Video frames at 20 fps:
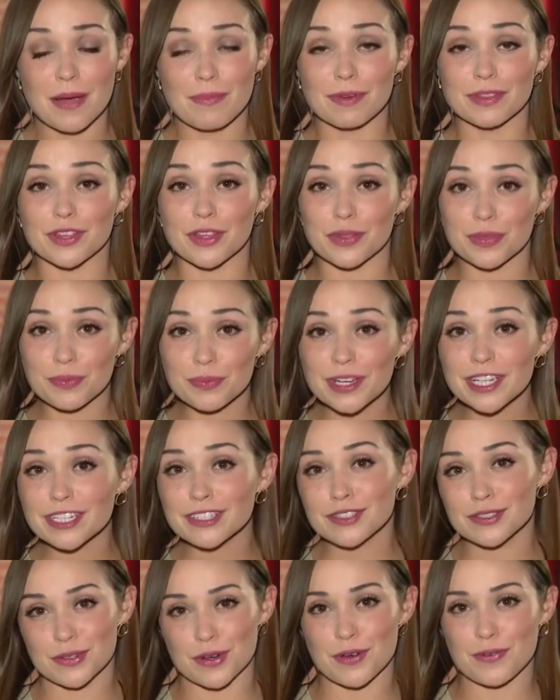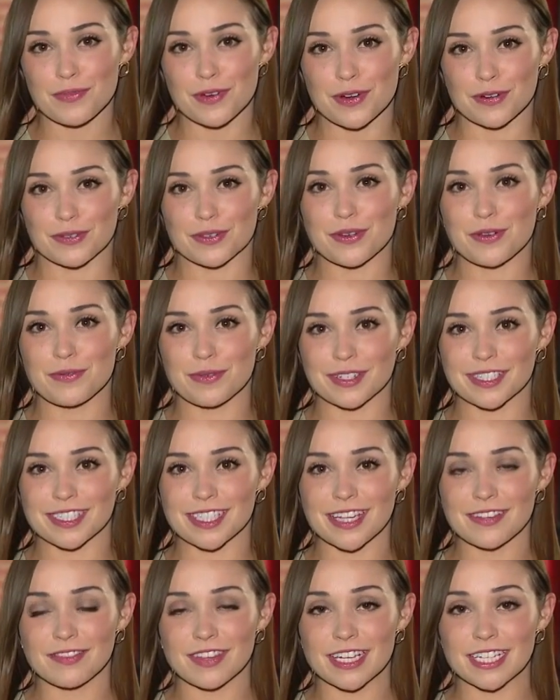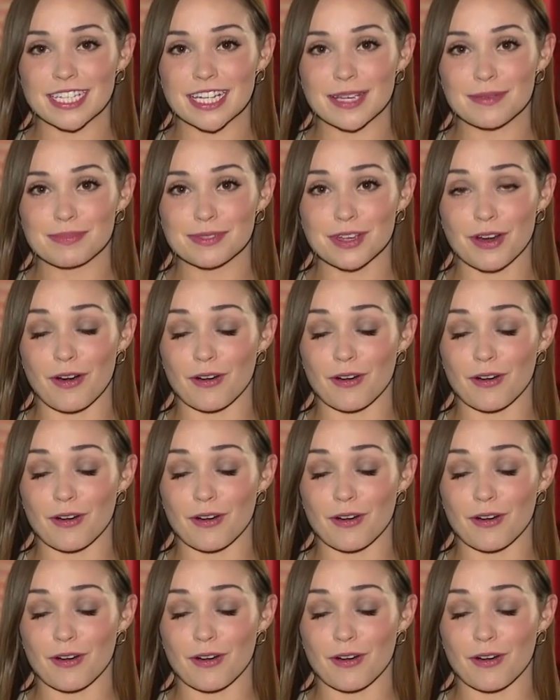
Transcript: but the three servers who received the tips